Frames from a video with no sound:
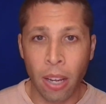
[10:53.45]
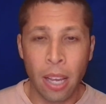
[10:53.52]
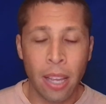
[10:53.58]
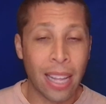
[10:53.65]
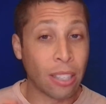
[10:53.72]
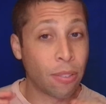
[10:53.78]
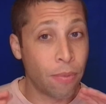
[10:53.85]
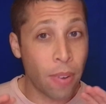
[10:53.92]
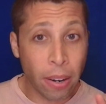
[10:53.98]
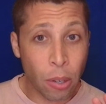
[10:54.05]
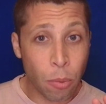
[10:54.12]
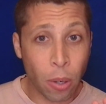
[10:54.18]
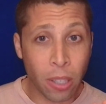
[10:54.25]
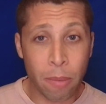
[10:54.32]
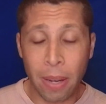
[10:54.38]
That's very
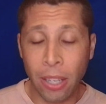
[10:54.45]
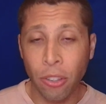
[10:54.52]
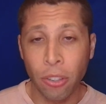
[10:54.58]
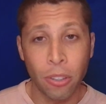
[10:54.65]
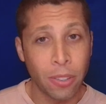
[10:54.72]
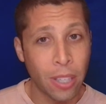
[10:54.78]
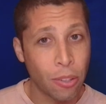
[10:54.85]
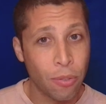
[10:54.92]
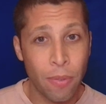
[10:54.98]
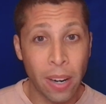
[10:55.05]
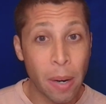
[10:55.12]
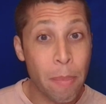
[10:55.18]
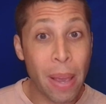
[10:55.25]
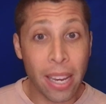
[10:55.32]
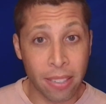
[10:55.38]
one-dimensional. That's very
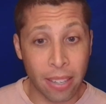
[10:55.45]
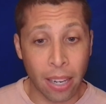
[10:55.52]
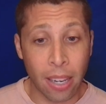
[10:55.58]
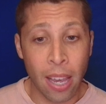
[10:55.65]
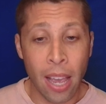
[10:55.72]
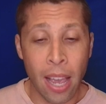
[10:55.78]
basic.